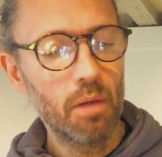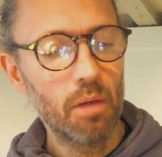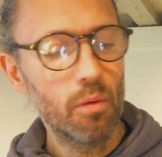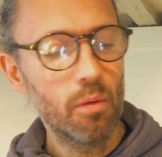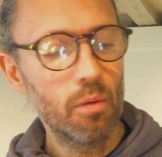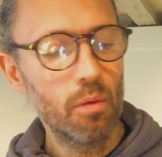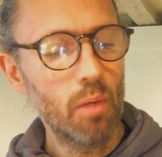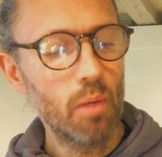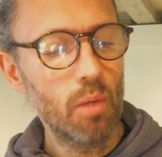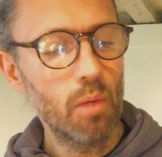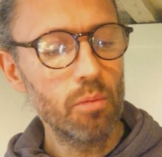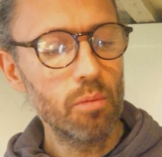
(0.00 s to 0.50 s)

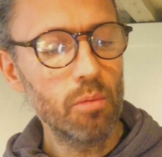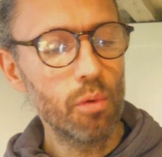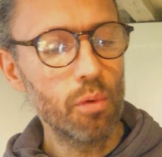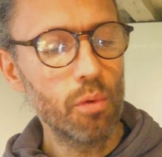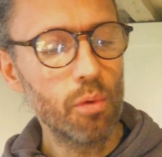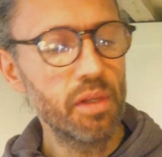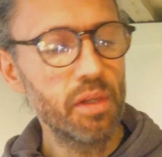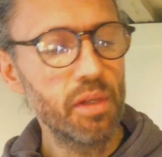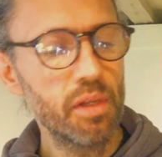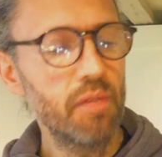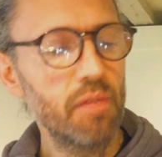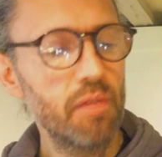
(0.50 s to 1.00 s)
one more
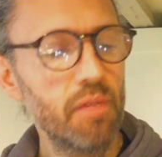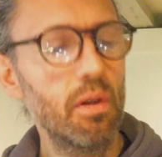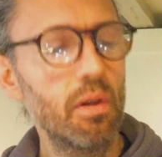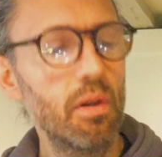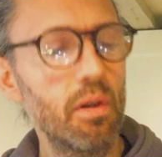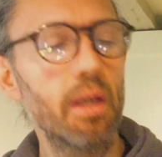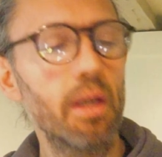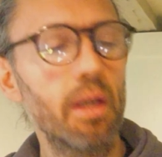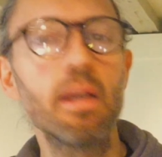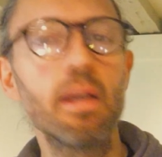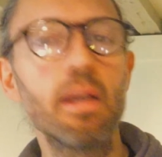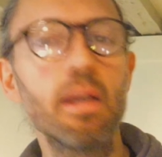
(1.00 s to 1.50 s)
thing, if you like a
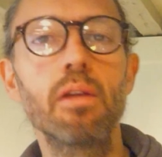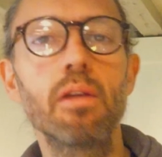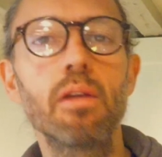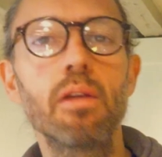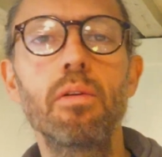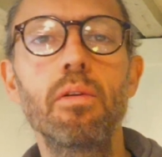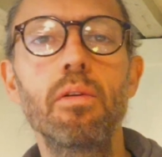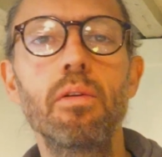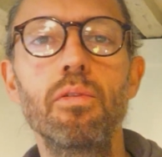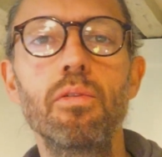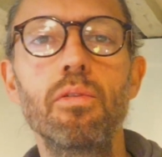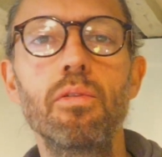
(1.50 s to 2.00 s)
little
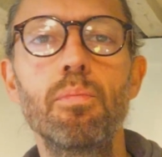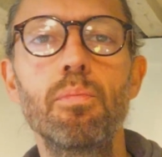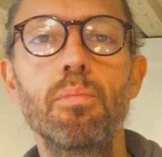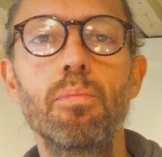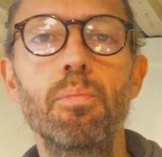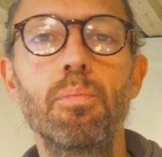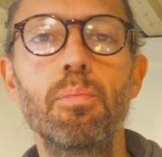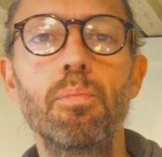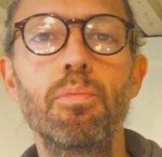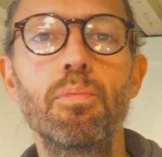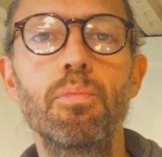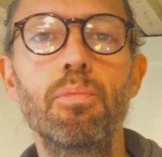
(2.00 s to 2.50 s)

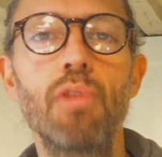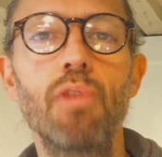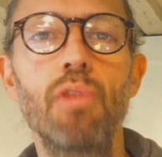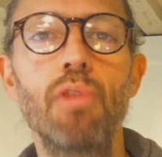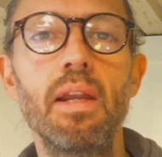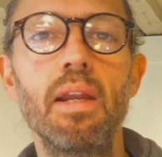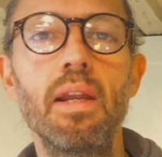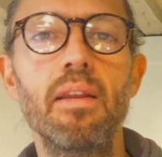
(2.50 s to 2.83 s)
treat,